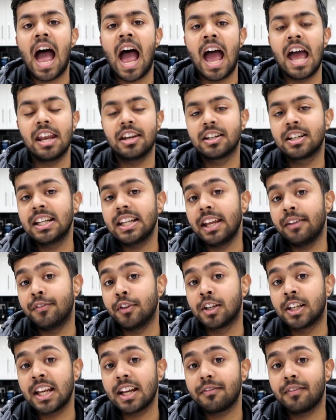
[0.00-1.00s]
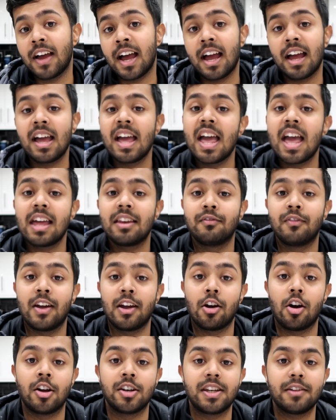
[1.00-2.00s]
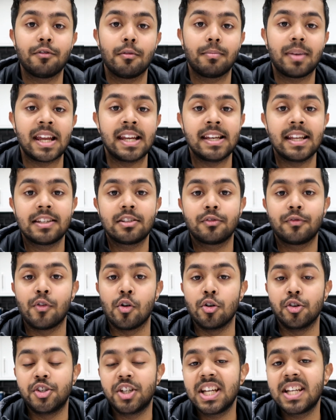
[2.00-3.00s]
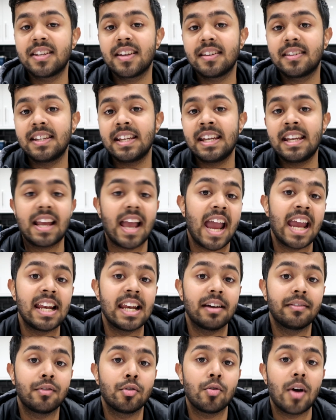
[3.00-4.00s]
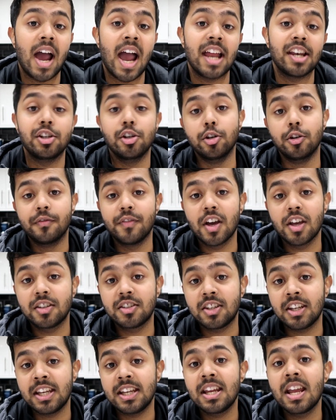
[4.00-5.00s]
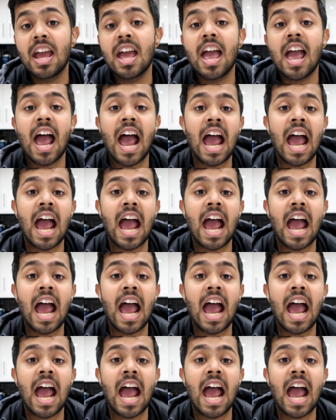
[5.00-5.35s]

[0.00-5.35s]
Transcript: and if you click that, there are different playlists for GCSE, A-level and university.